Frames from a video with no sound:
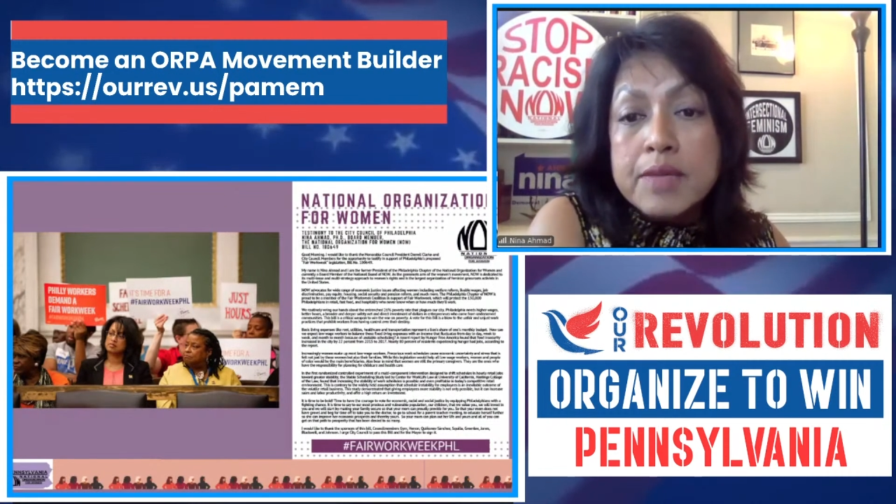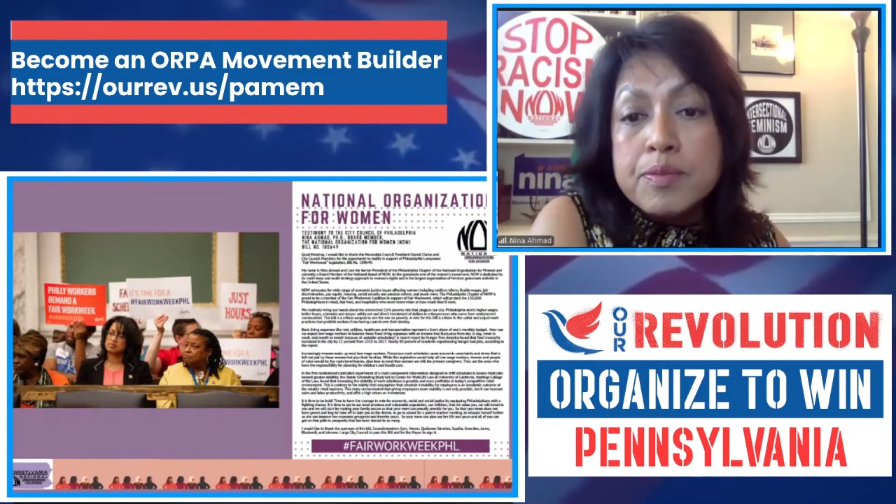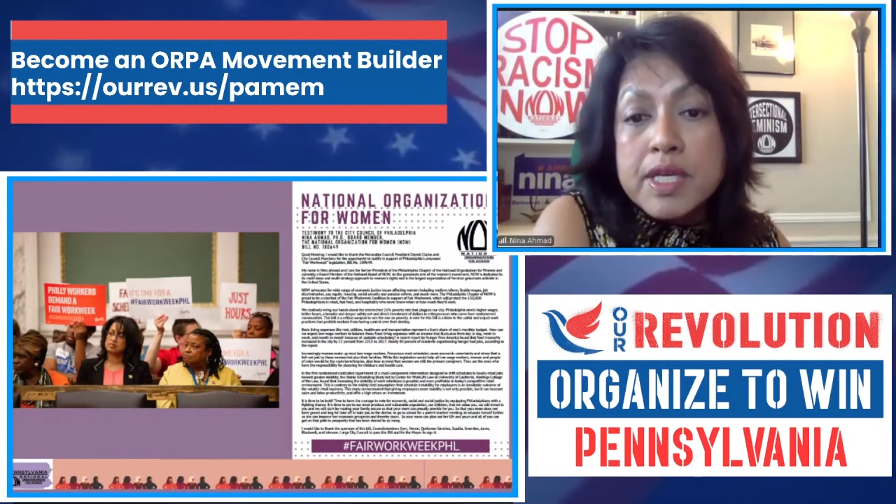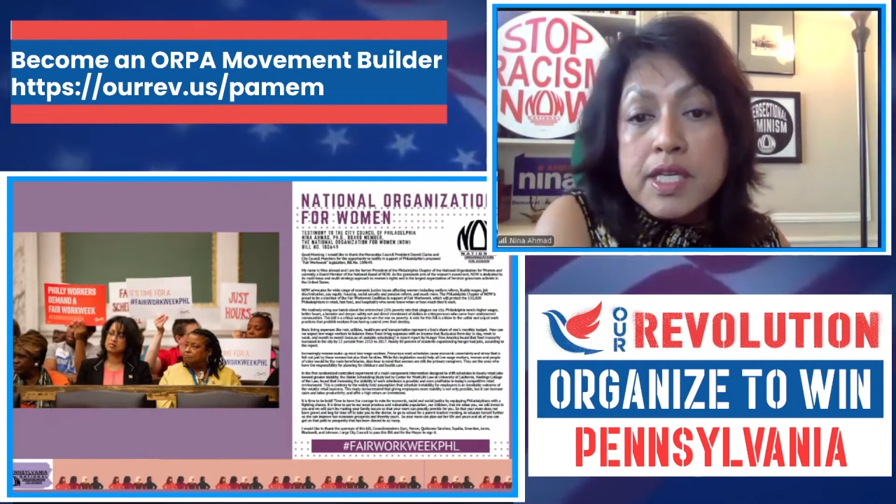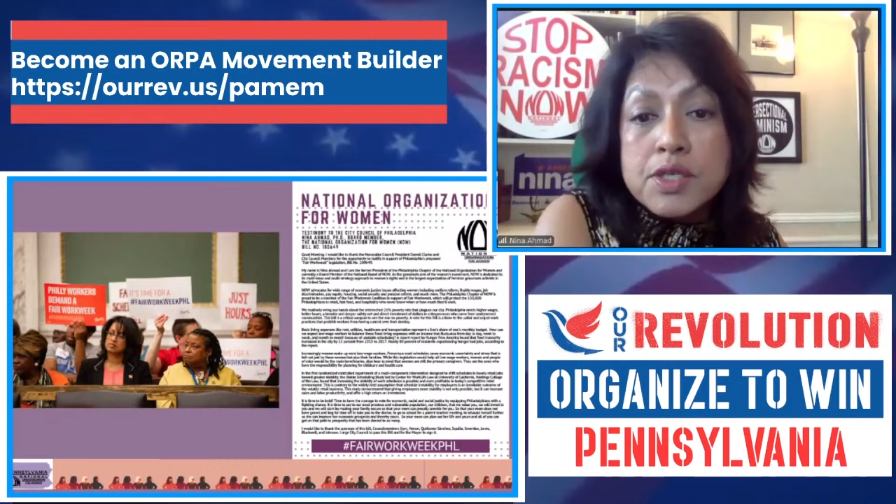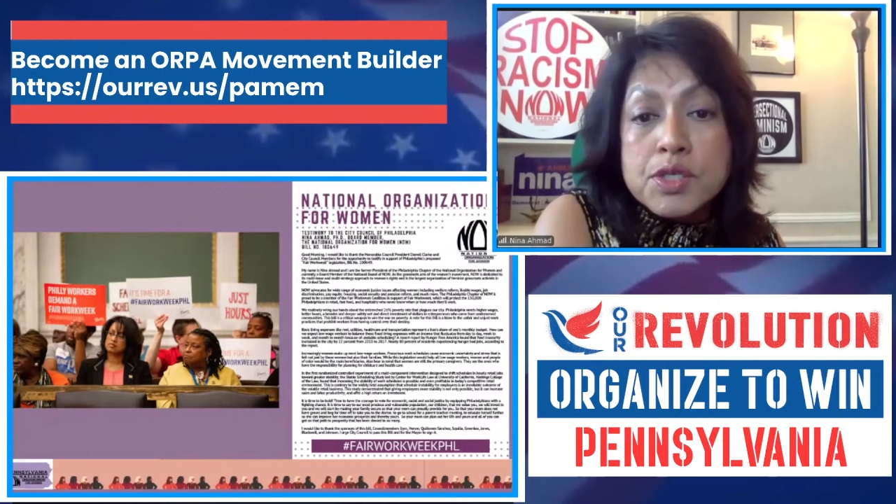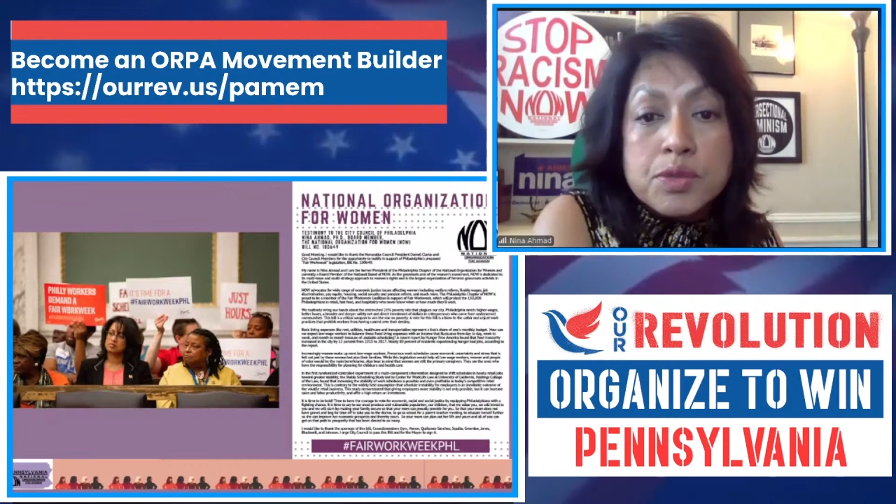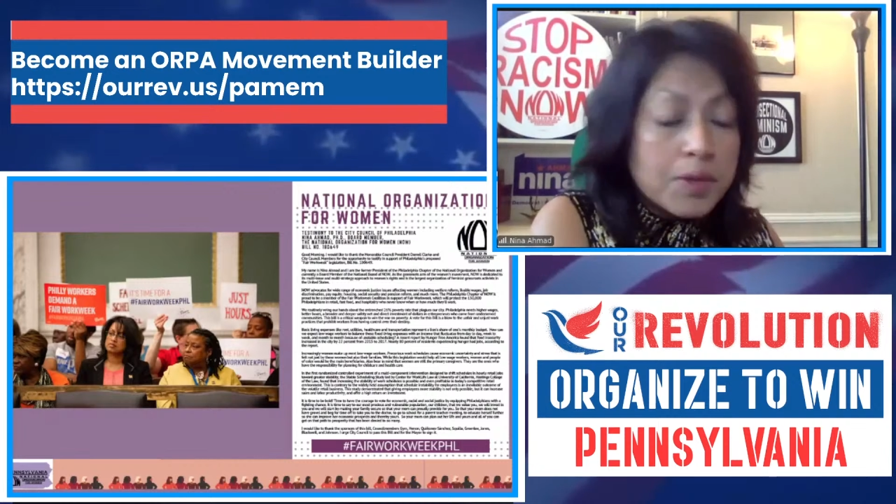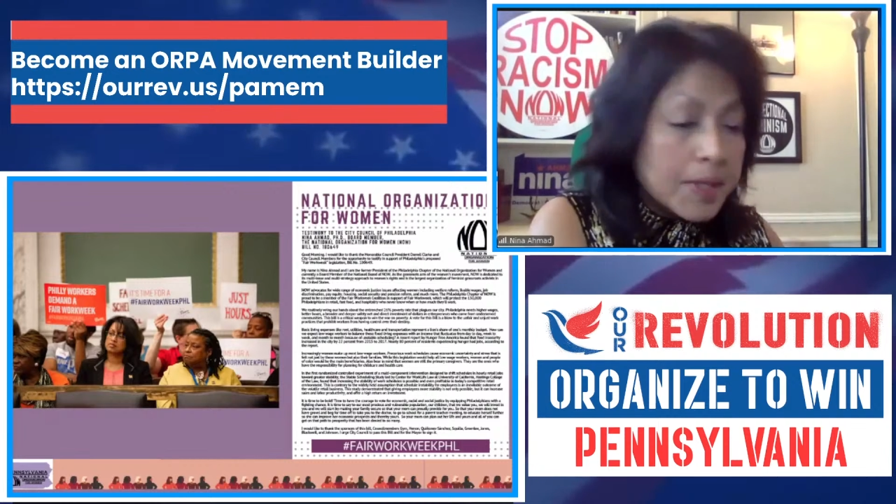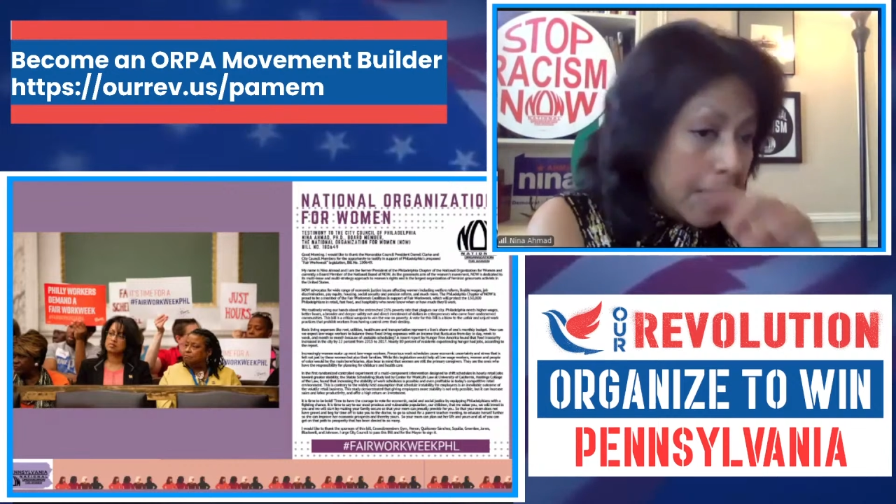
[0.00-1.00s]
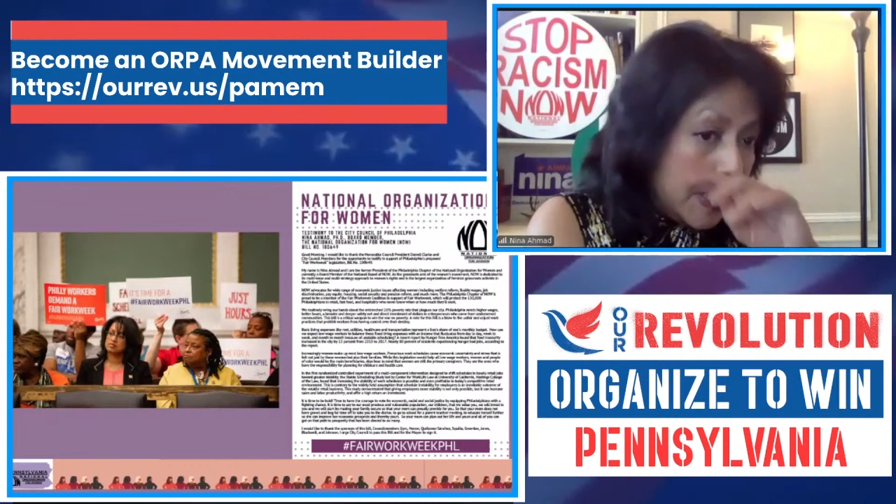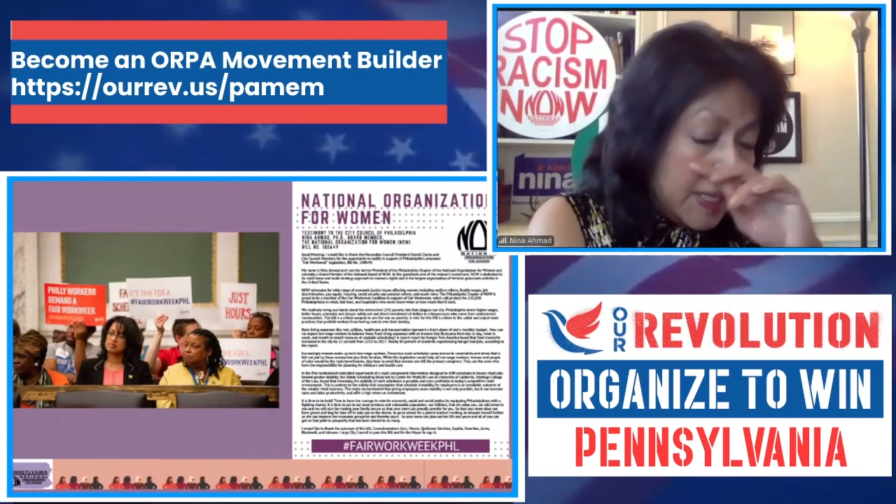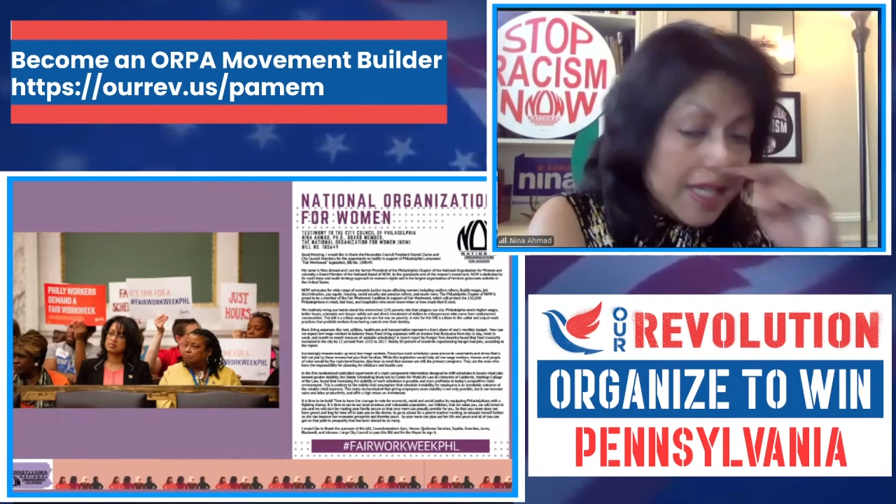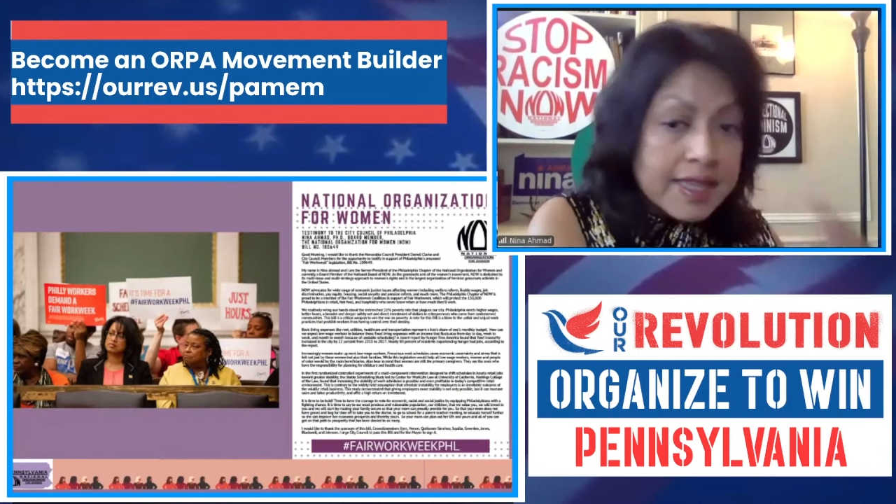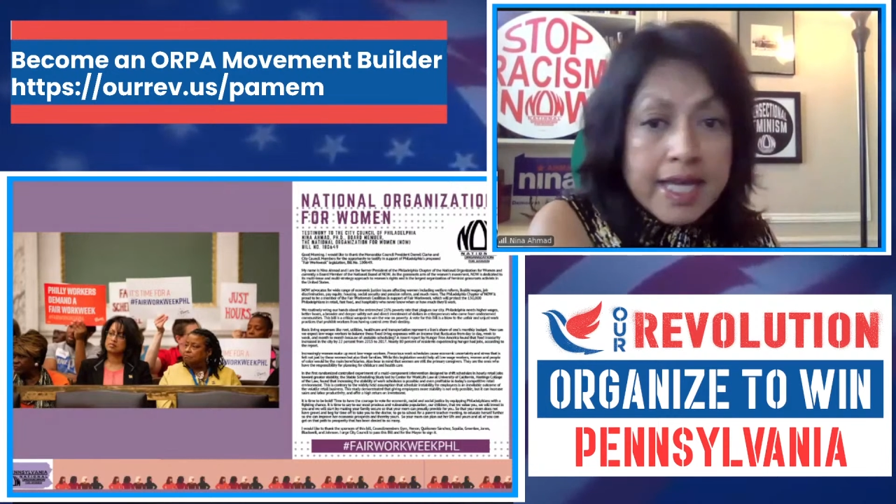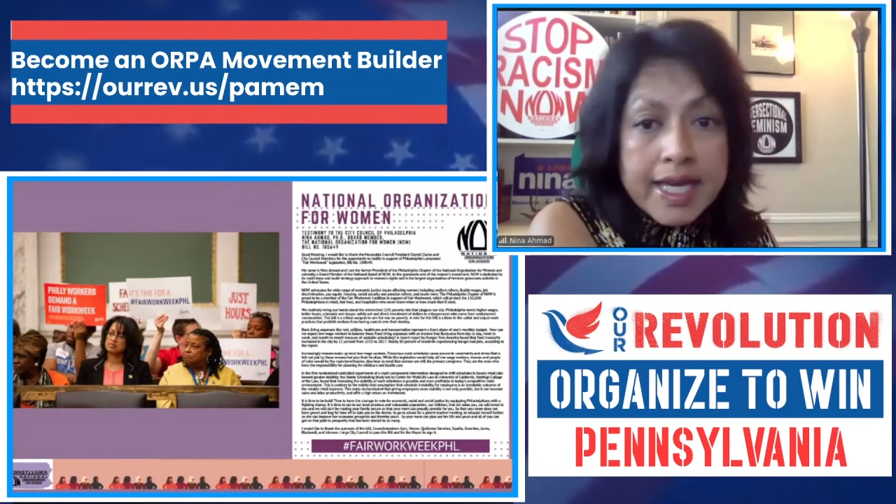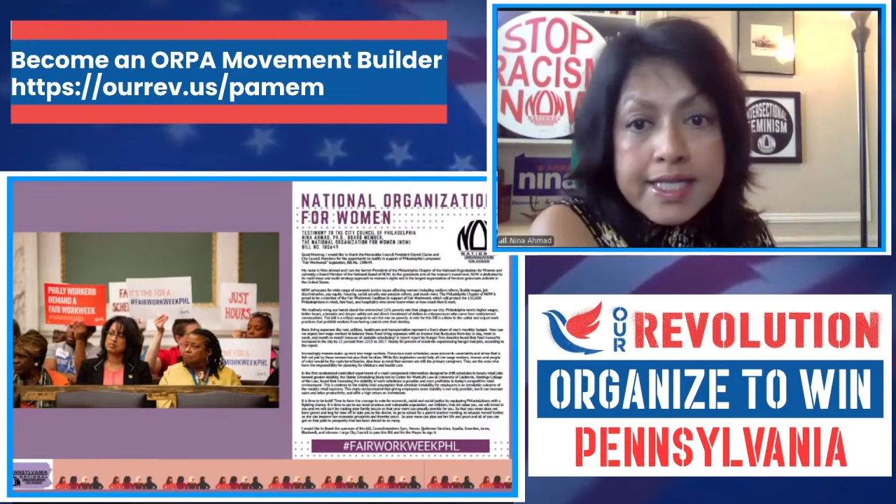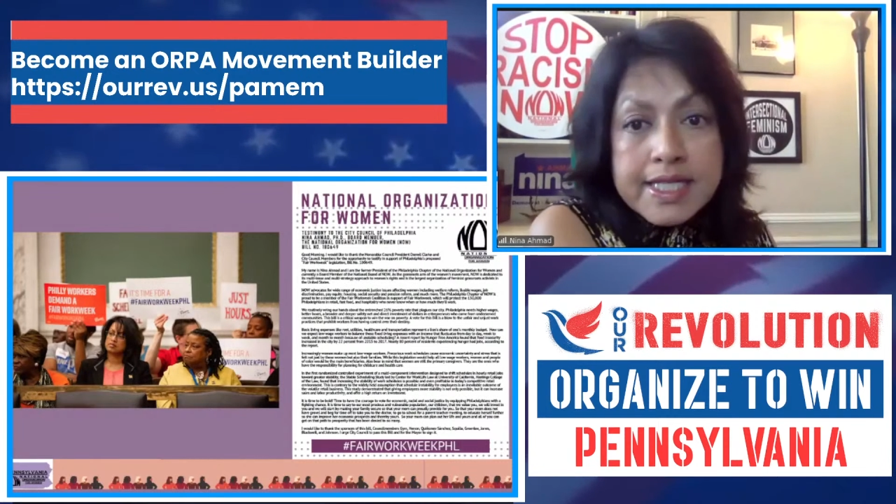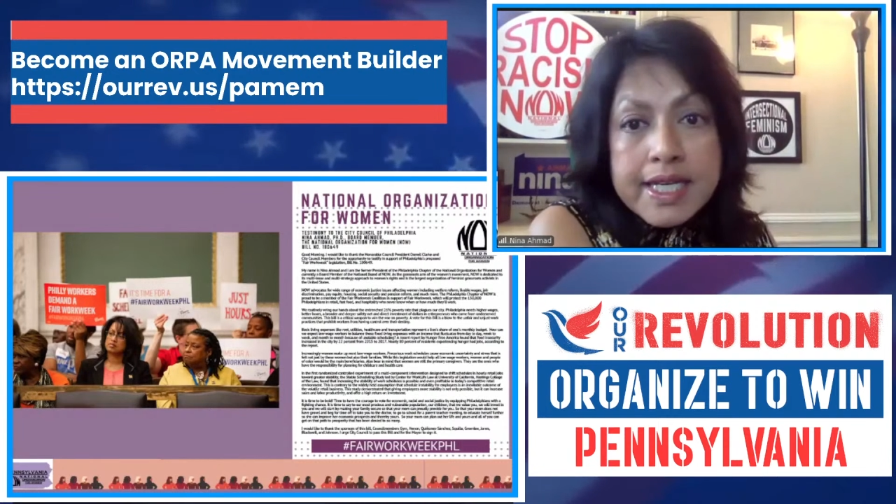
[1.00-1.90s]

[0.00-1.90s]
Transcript: Making sure that